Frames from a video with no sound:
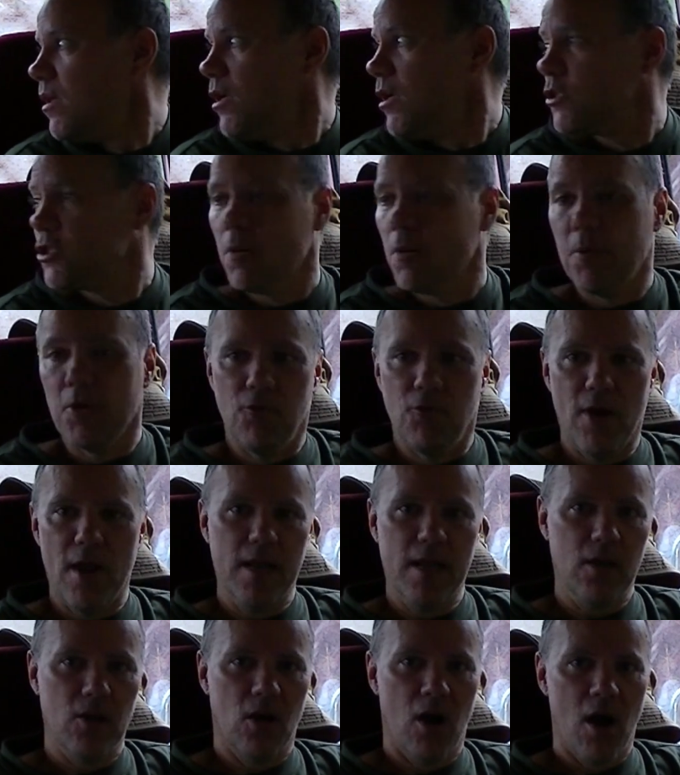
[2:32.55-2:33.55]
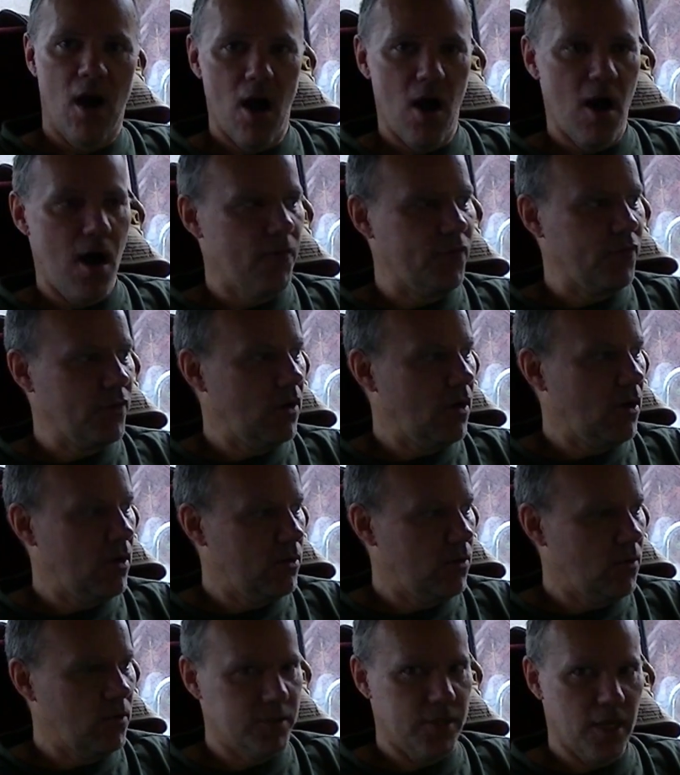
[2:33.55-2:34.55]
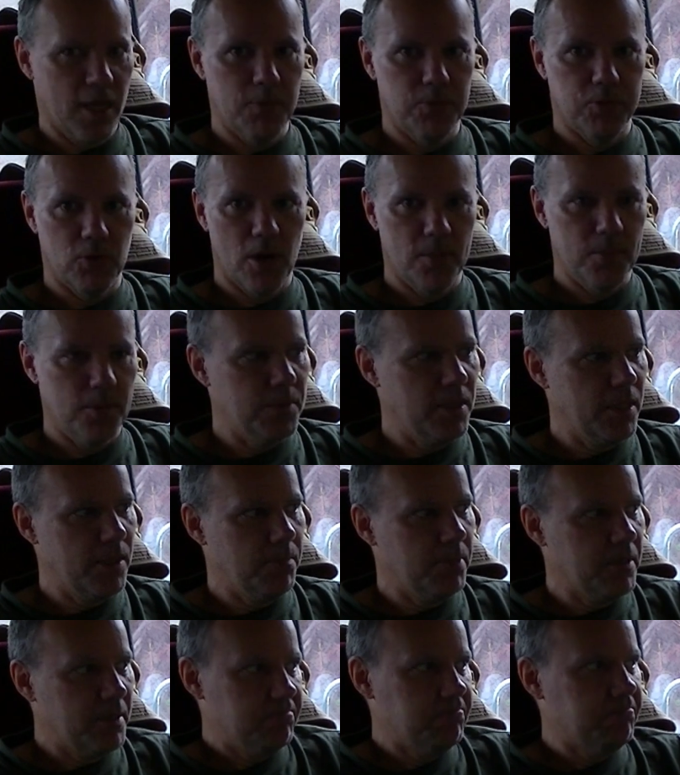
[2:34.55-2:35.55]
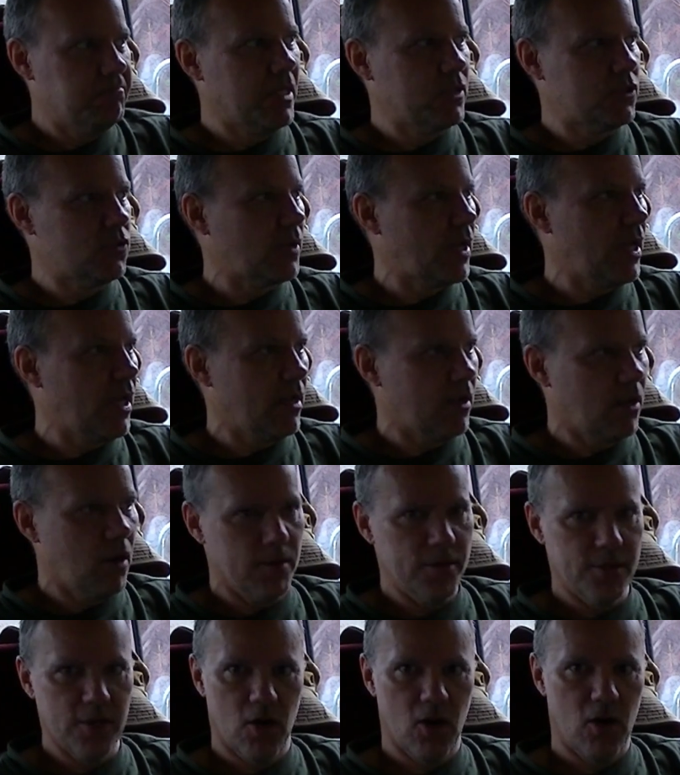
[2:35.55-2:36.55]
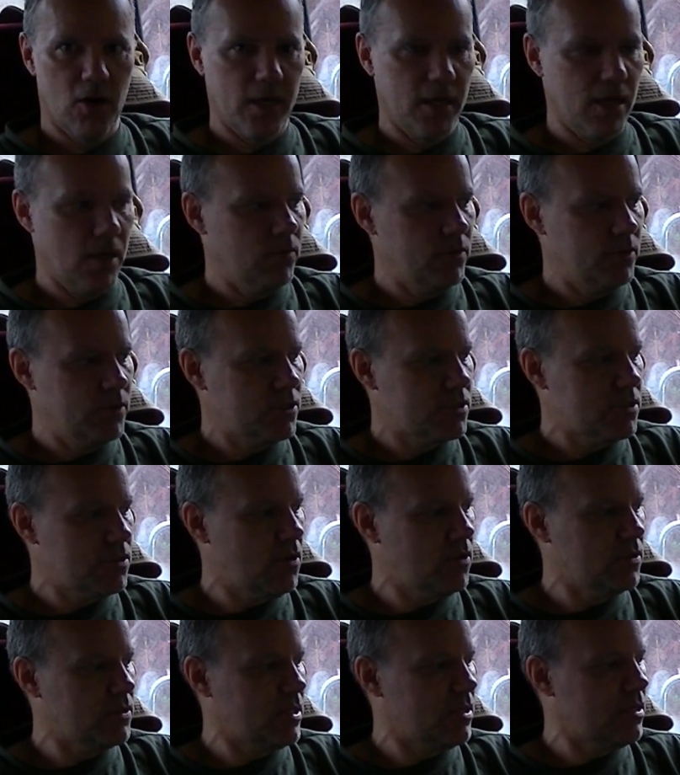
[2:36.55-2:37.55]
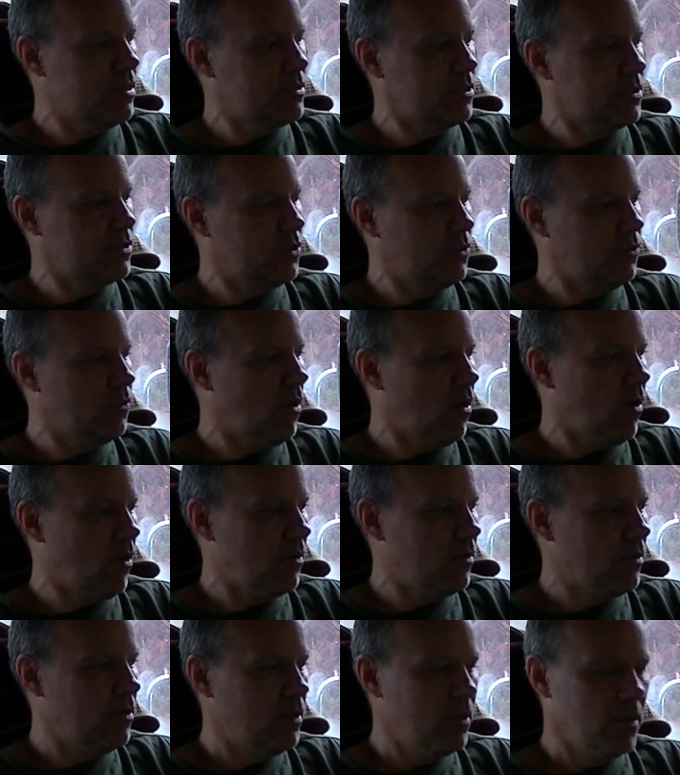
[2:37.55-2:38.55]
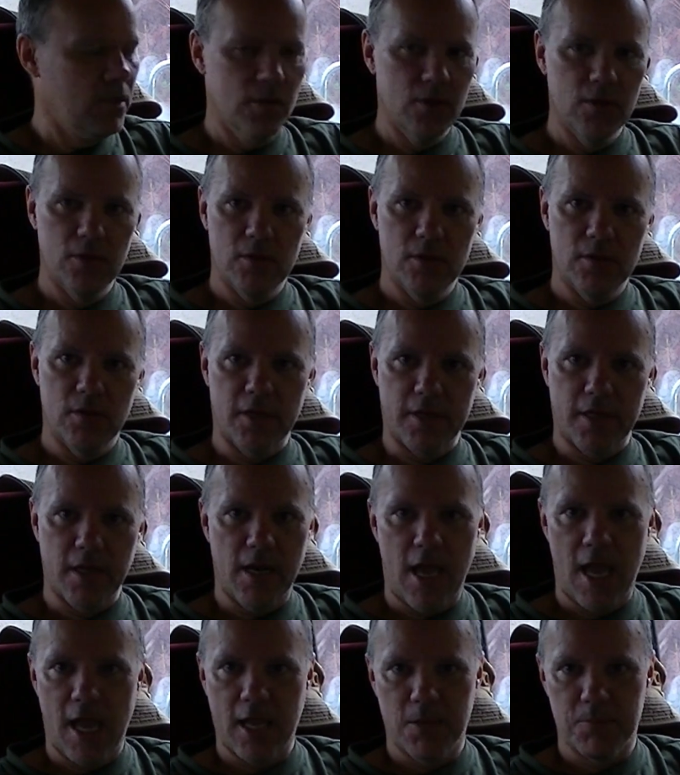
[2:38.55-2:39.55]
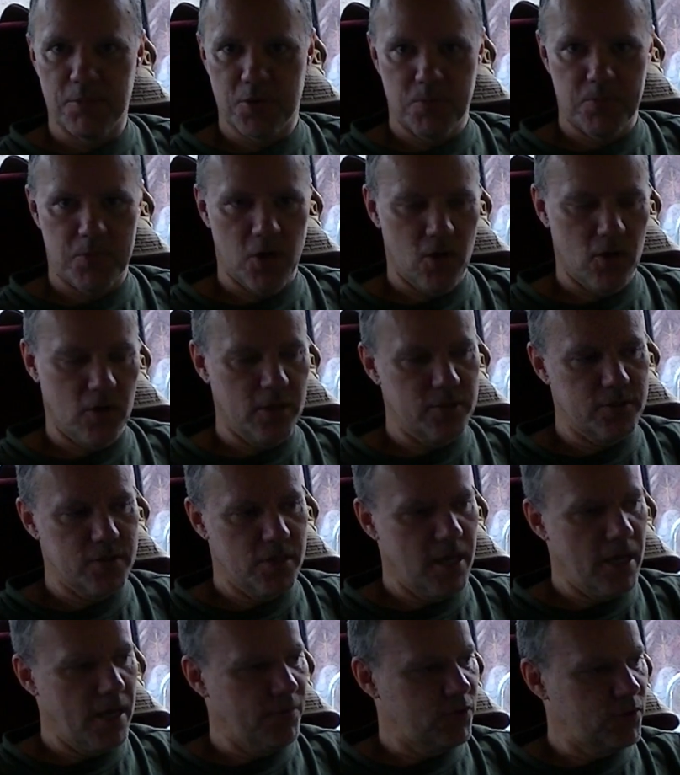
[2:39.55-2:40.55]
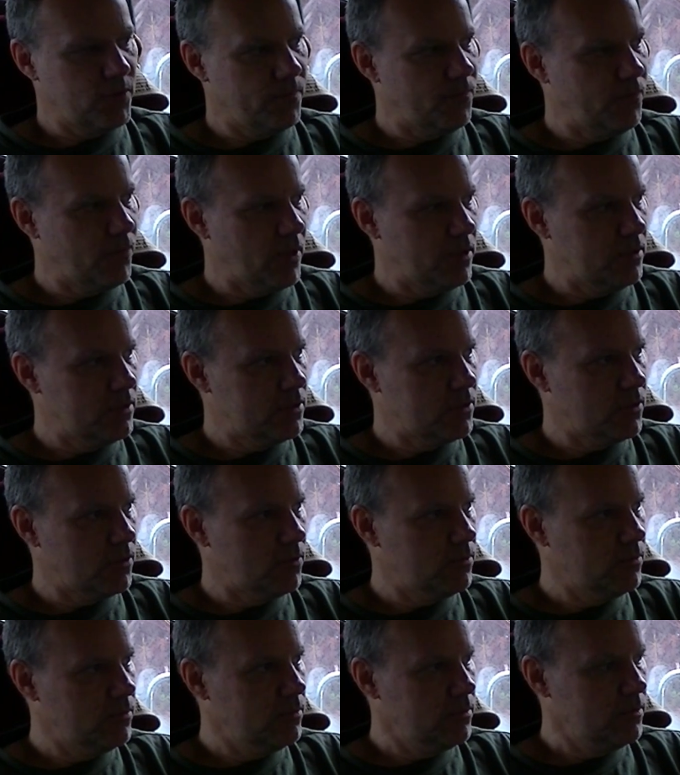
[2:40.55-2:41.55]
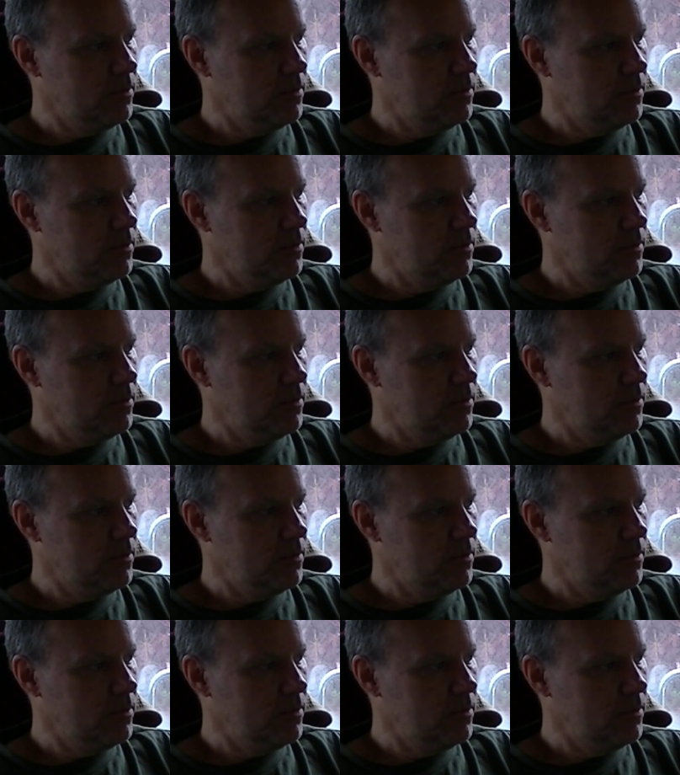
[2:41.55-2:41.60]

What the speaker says: It's going to be raining and off and on all day probably, but that's okay. I got the awning out, and just as long as it isn't too hard, I can hang up some targets and have some fun, so